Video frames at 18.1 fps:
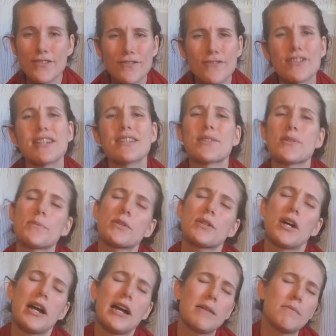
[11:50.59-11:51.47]
Feel free to
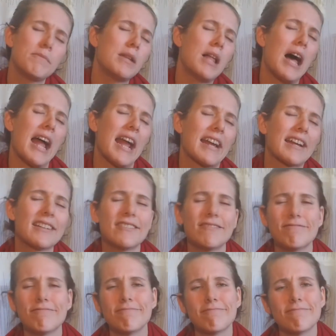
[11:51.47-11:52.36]
subscribe, like,
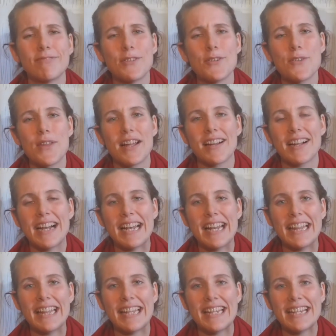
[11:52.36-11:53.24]
all that
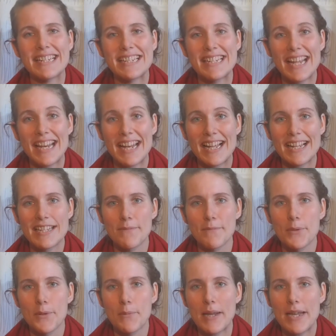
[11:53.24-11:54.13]
kind of thing to get it out
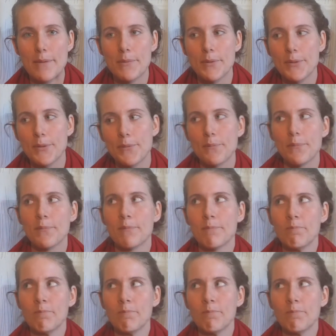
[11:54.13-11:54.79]
to more people.